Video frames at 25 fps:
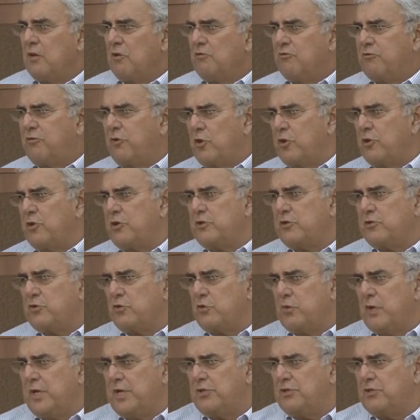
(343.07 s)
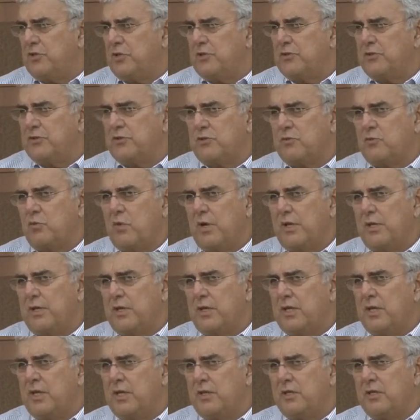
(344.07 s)
furthest reaches where
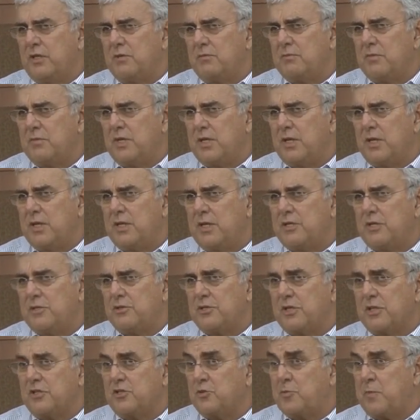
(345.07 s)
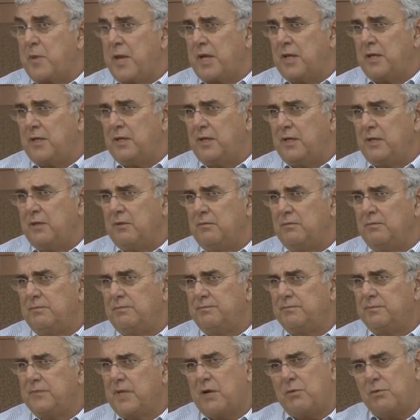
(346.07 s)
the kingdom is expanding.
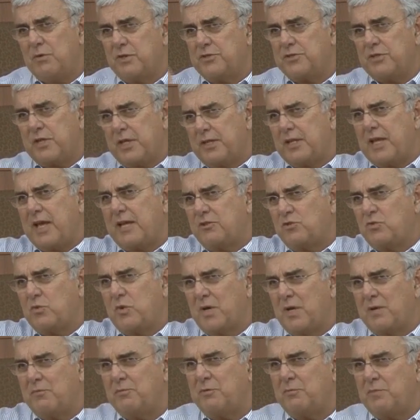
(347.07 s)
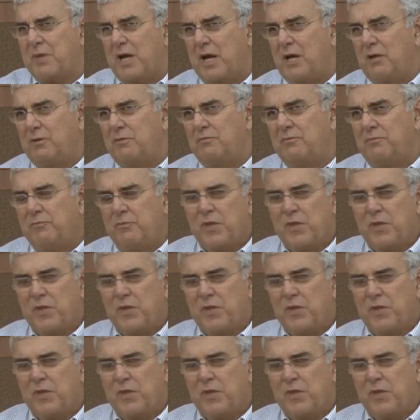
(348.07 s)
I would have said, that's what I'm about.